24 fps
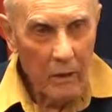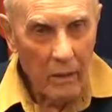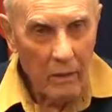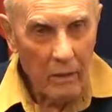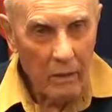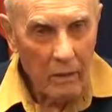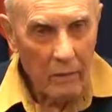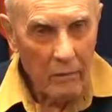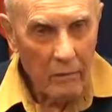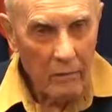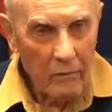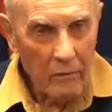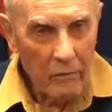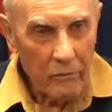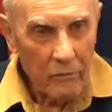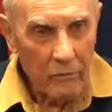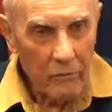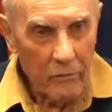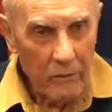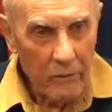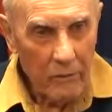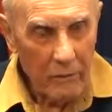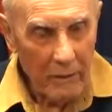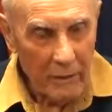
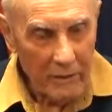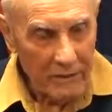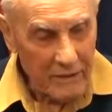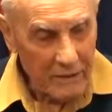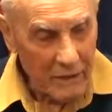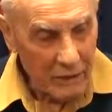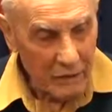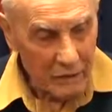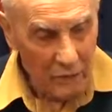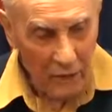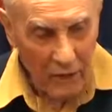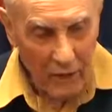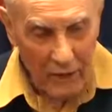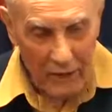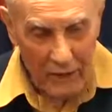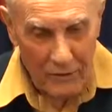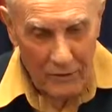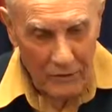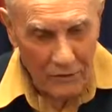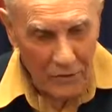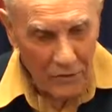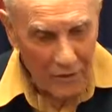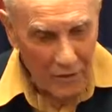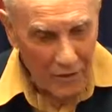you might say, through
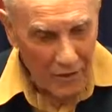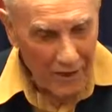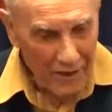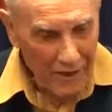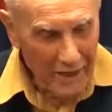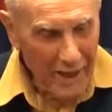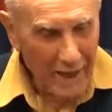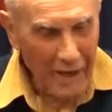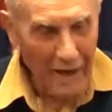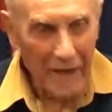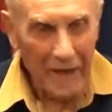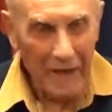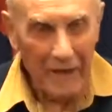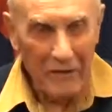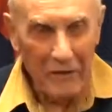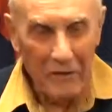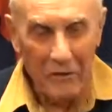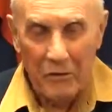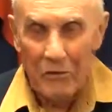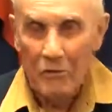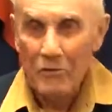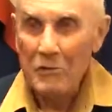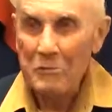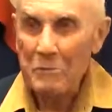high school. I had
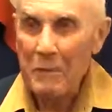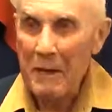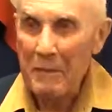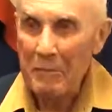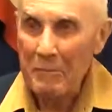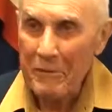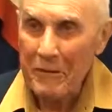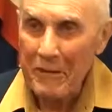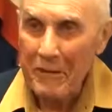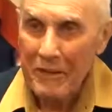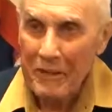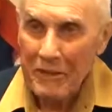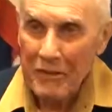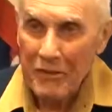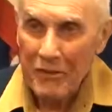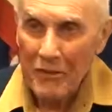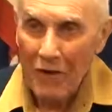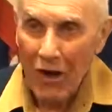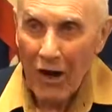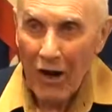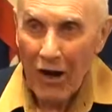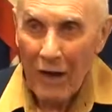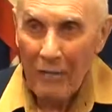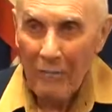a newspaper
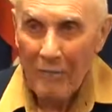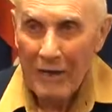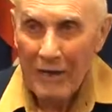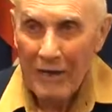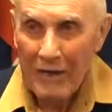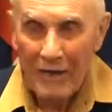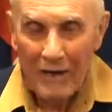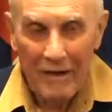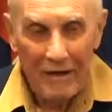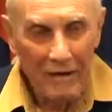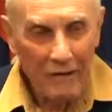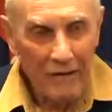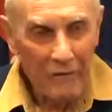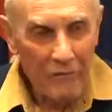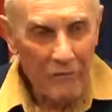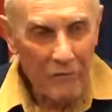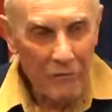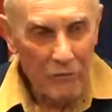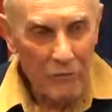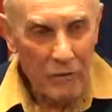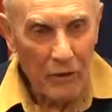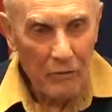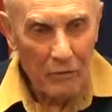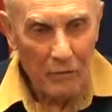job,
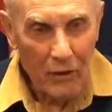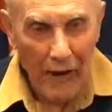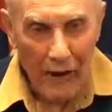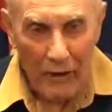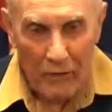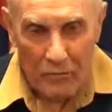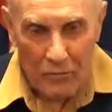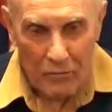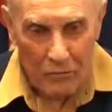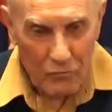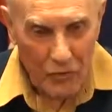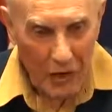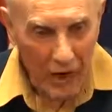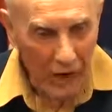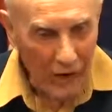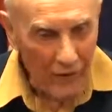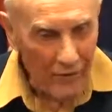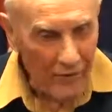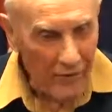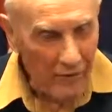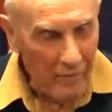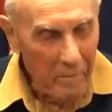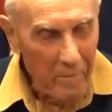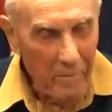3 routes
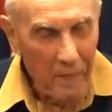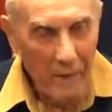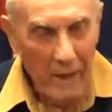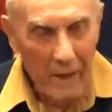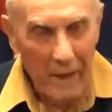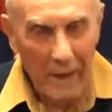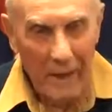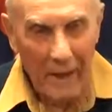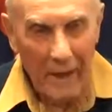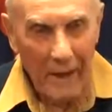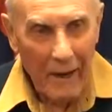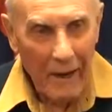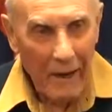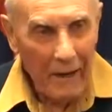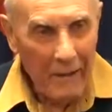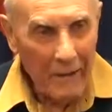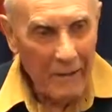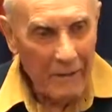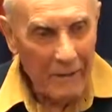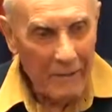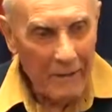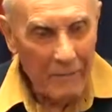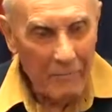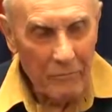rather,
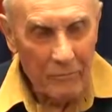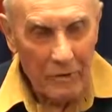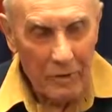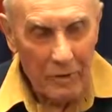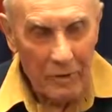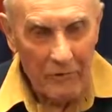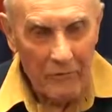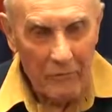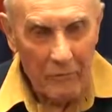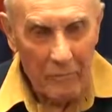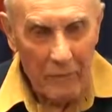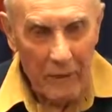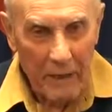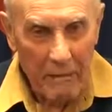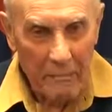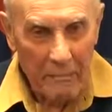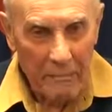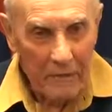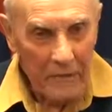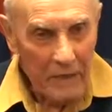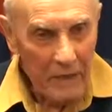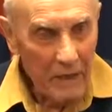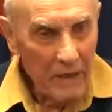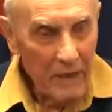and deliver
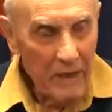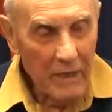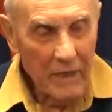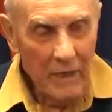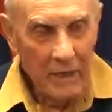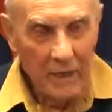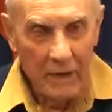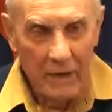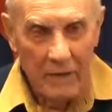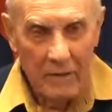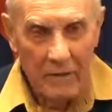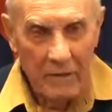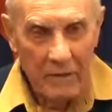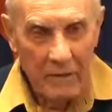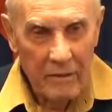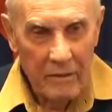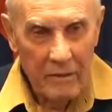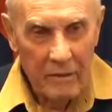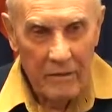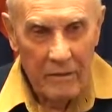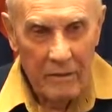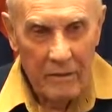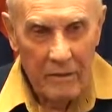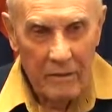papers.
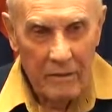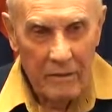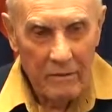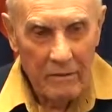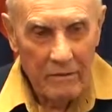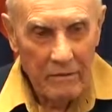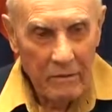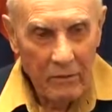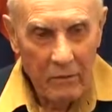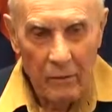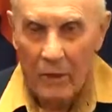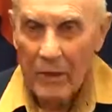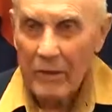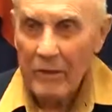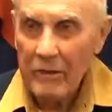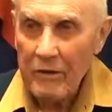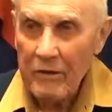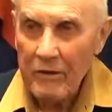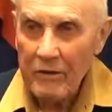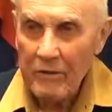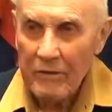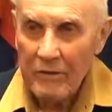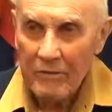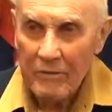In the
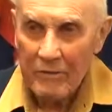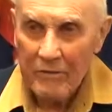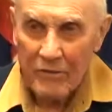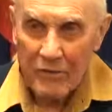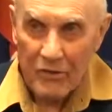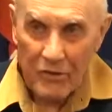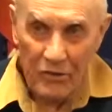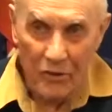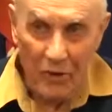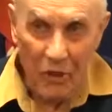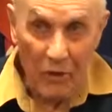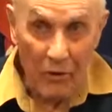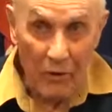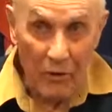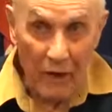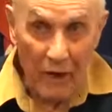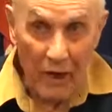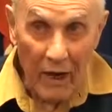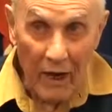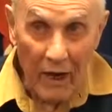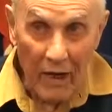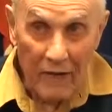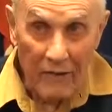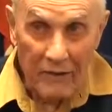winter, snow
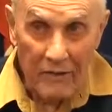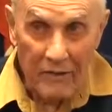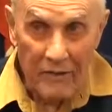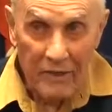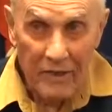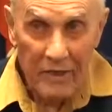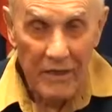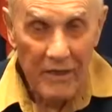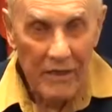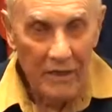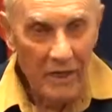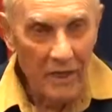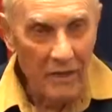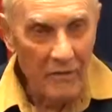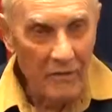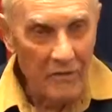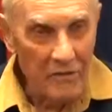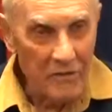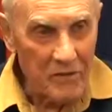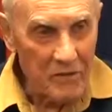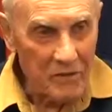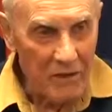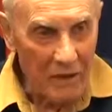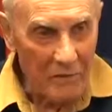and ice. In
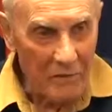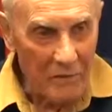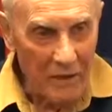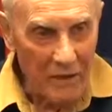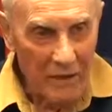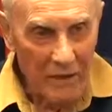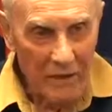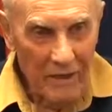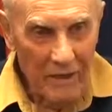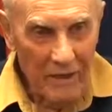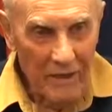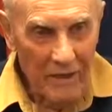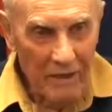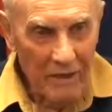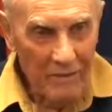this summer,